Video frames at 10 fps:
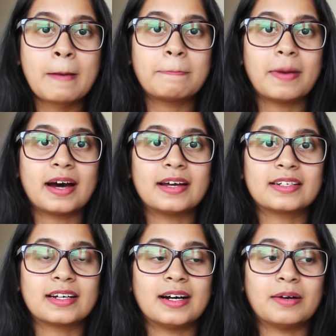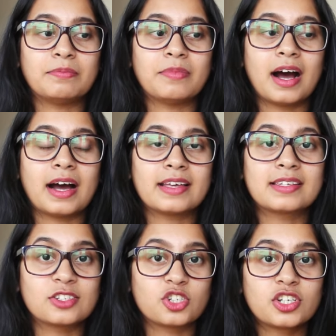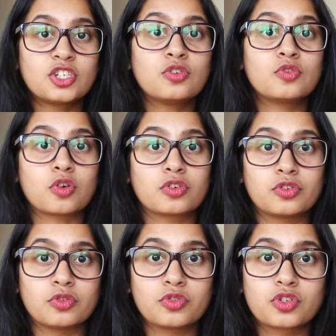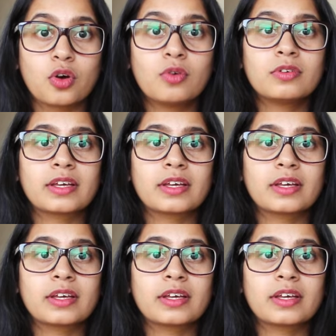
But I suggest you not to do so.